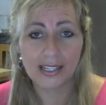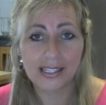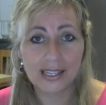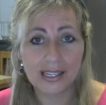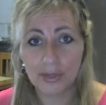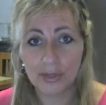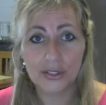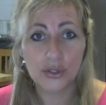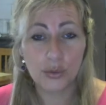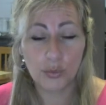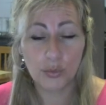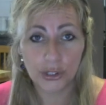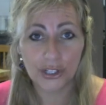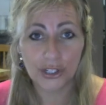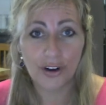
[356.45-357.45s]
similar to
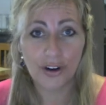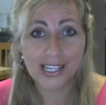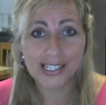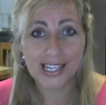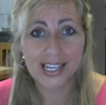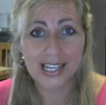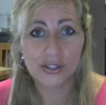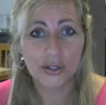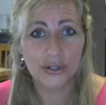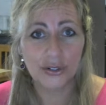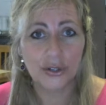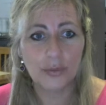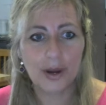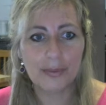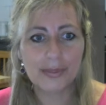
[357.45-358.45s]
what Grace has on
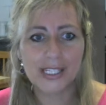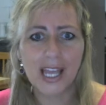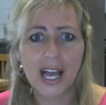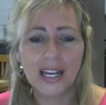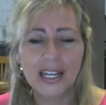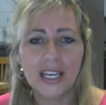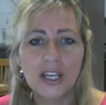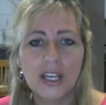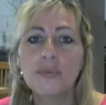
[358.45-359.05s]
her website,